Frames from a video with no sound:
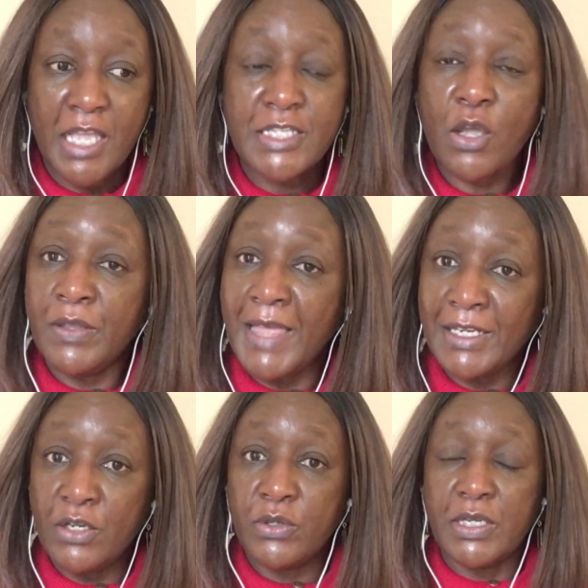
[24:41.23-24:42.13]
So on
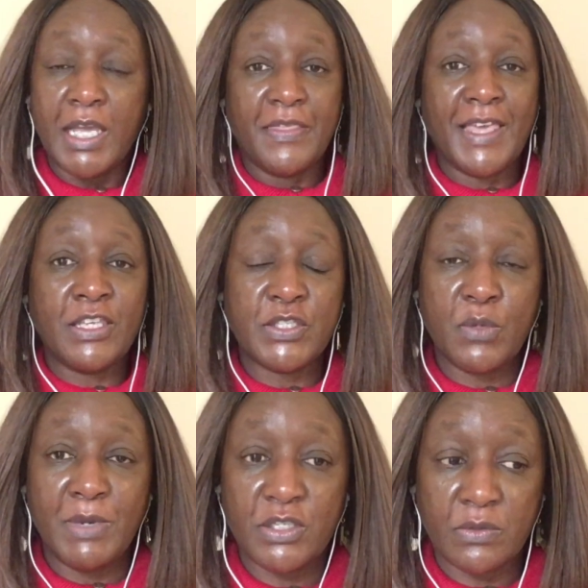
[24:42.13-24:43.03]
that note, thank you so
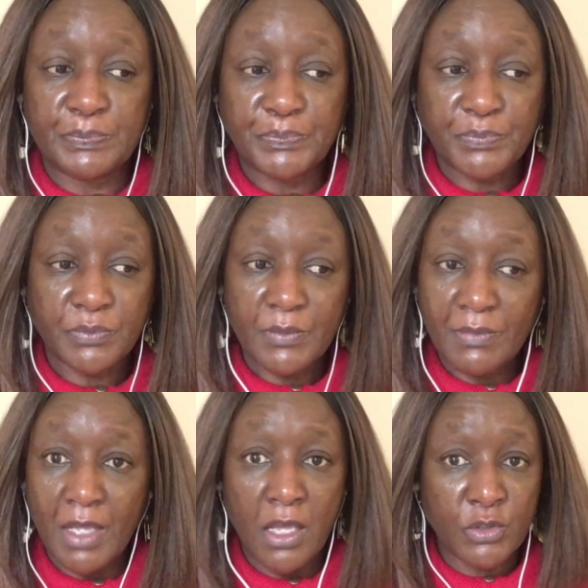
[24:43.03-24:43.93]
much
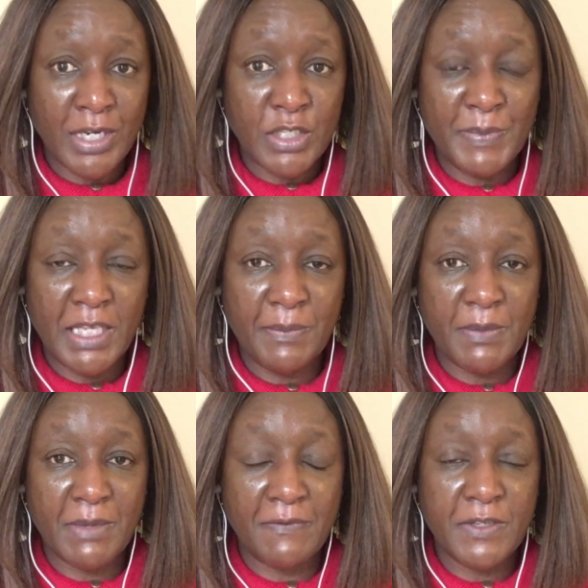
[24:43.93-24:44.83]
I'll try to be
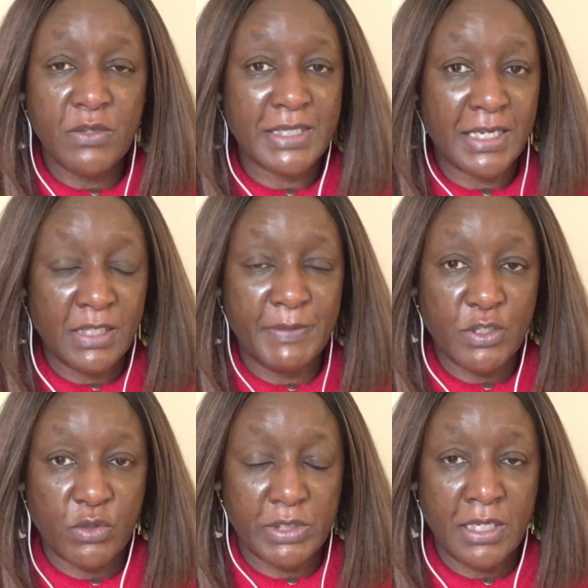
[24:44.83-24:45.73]
keeping my videos a little bit
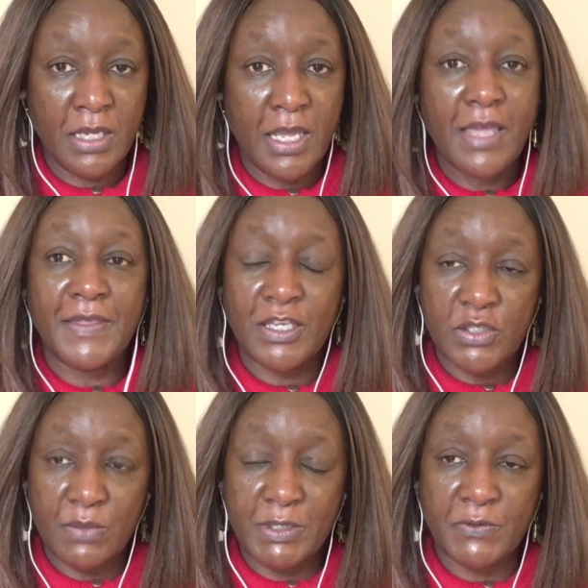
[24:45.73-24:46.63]
shorter. Thank you
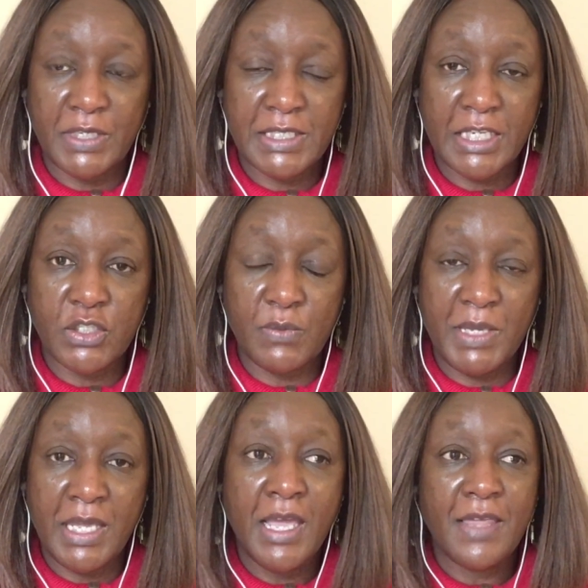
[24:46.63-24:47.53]
so much for listening to
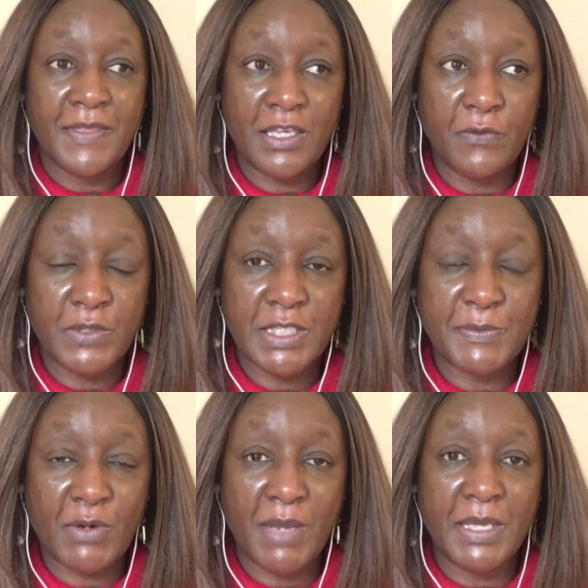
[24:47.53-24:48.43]
me. Thank you for
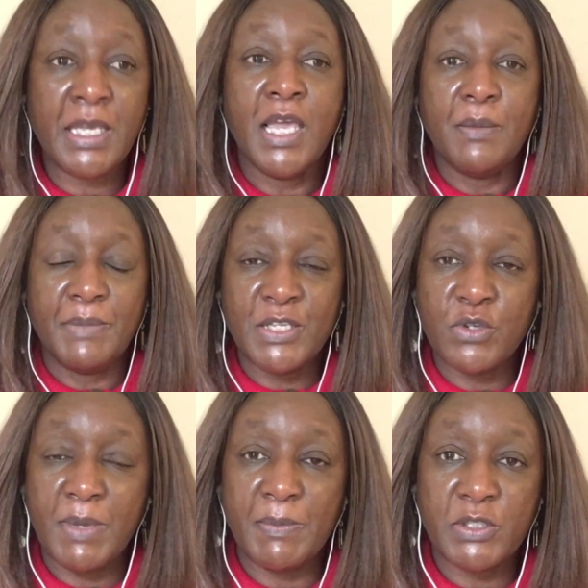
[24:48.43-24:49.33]
subscribing. Please
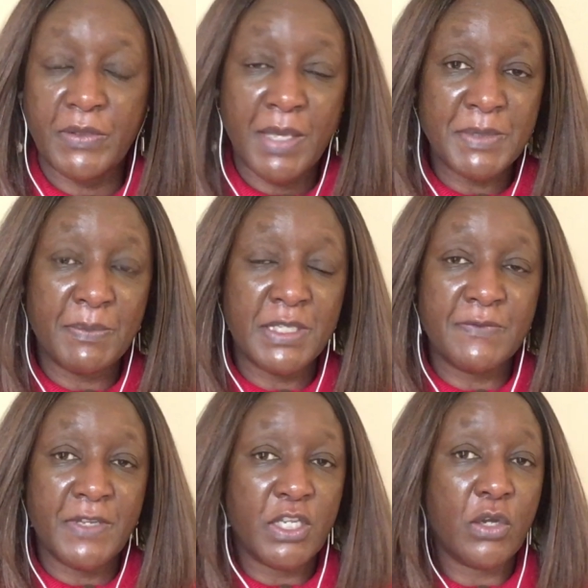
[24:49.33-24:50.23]
remember to thumbs up this
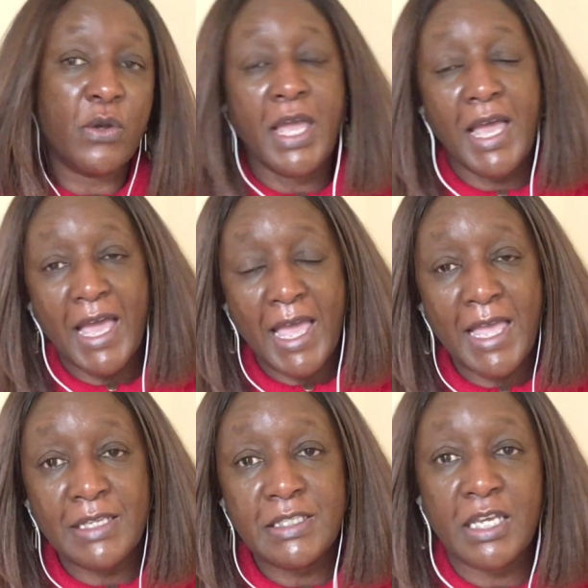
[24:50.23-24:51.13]
video
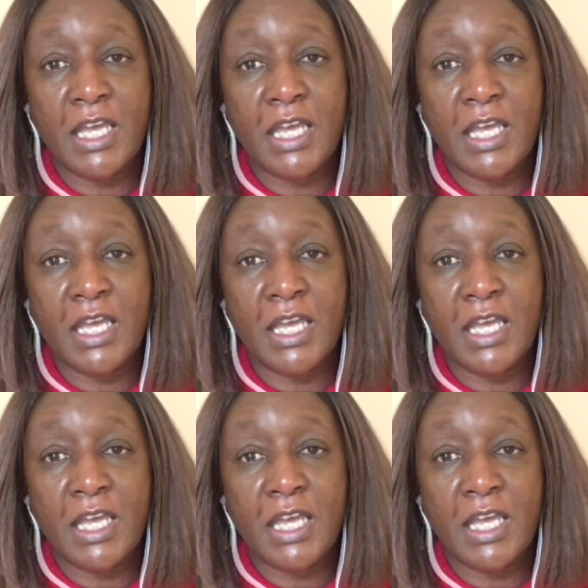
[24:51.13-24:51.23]
and